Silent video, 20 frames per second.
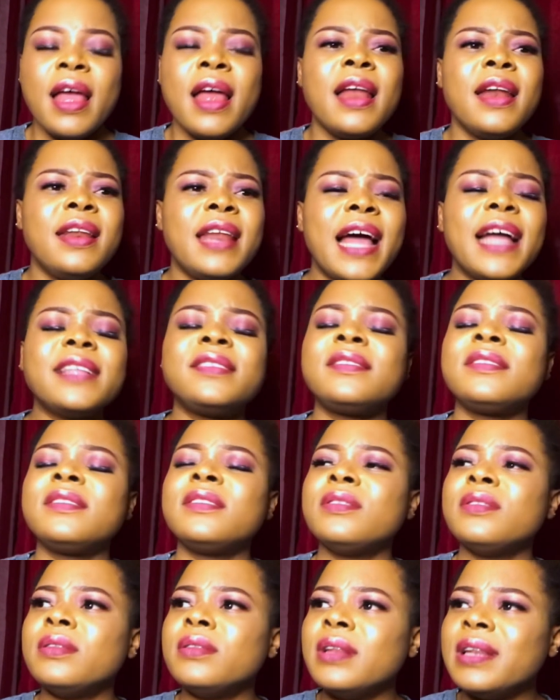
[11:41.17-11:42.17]
Let's
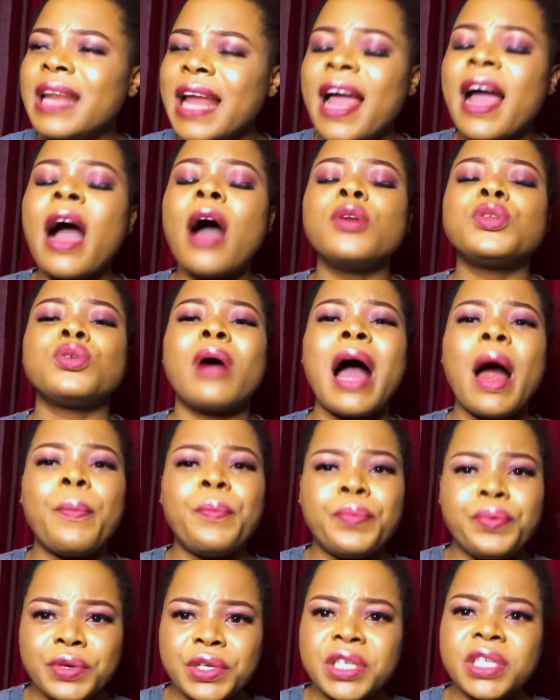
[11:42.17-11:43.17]
learn how to
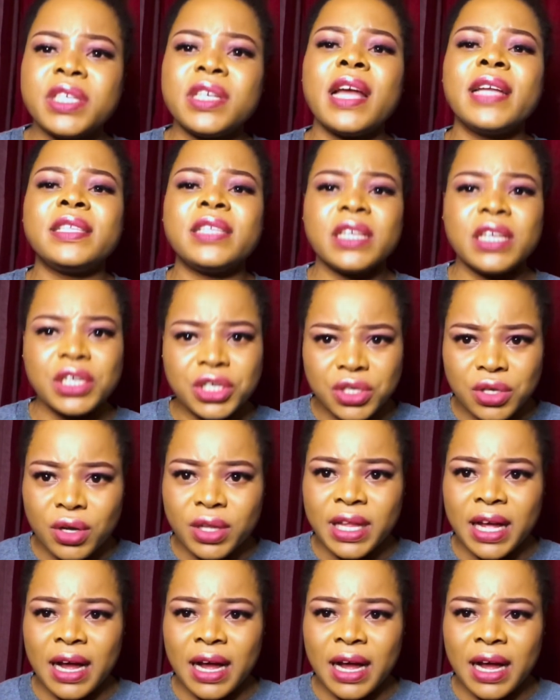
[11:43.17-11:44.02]
appreciate each other.